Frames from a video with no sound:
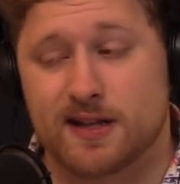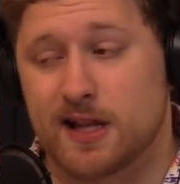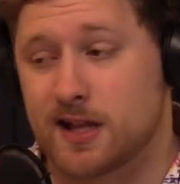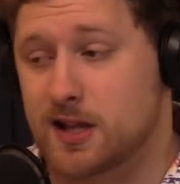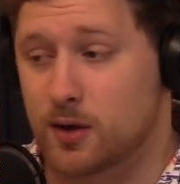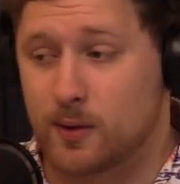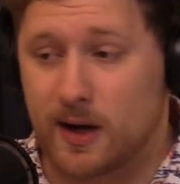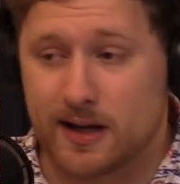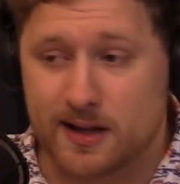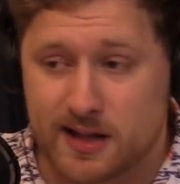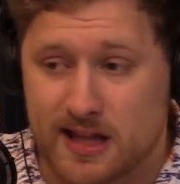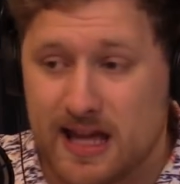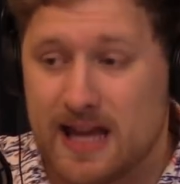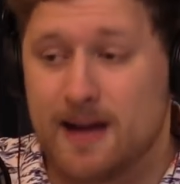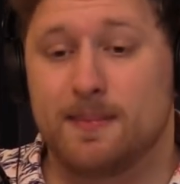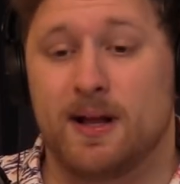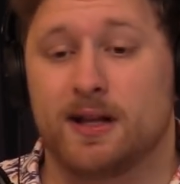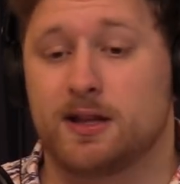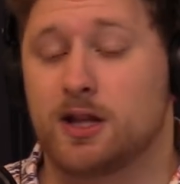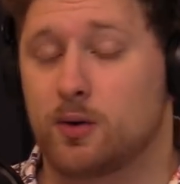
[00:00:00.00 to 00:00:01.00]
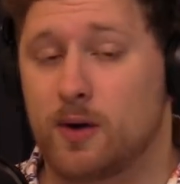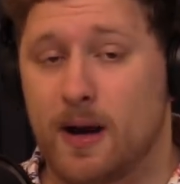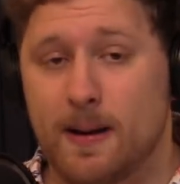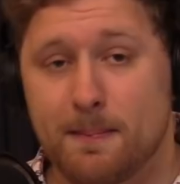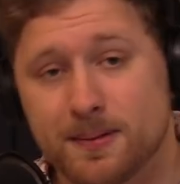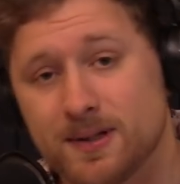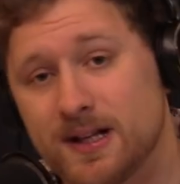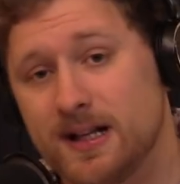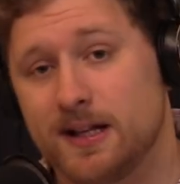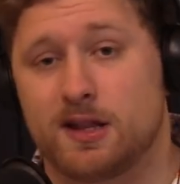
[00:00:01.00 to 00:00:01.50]
That's a great scheme. That's a great
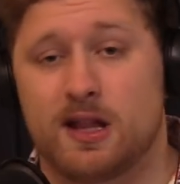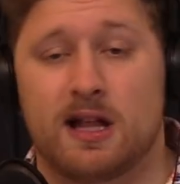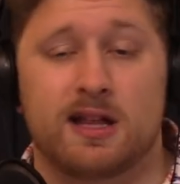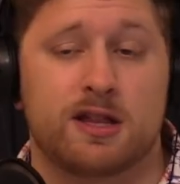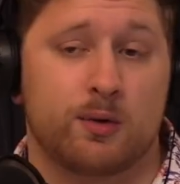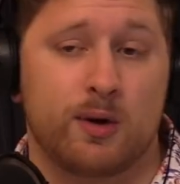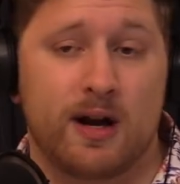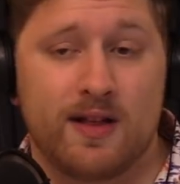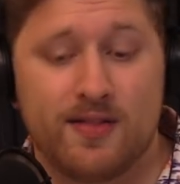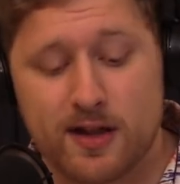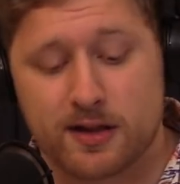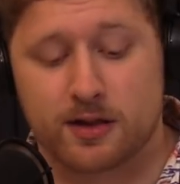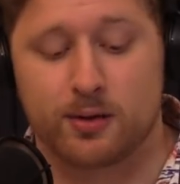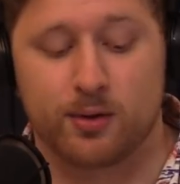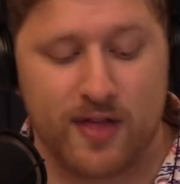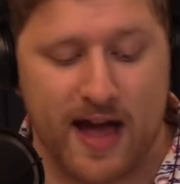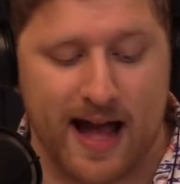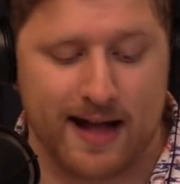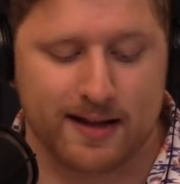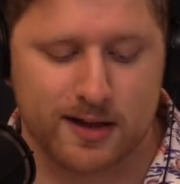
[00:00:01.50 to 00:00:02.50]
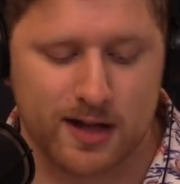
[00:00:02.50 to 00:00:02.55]
blitz. That's a great this or that.